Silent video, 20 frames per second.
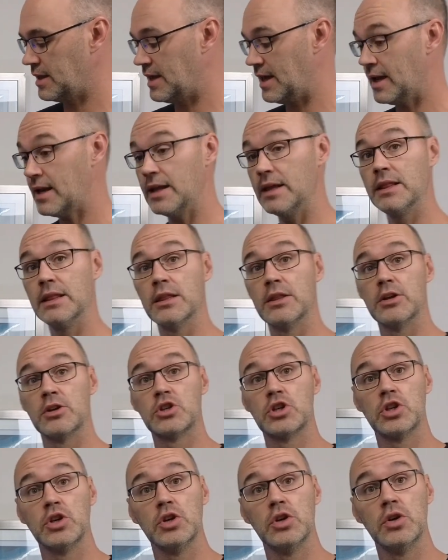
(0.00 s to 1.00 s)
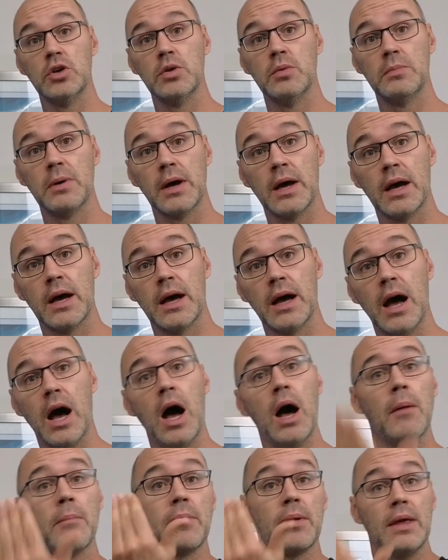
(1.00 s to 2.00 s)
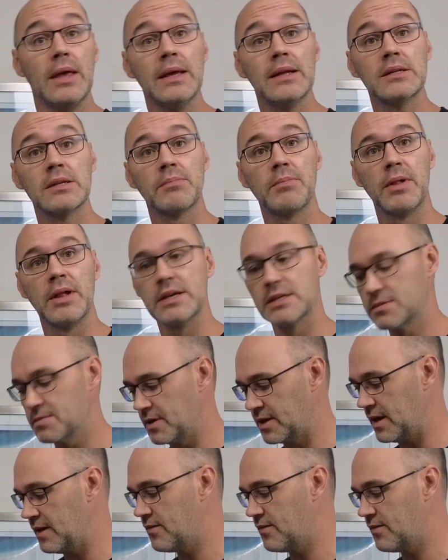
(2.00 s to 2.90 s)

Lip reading: getting the tube up into placement,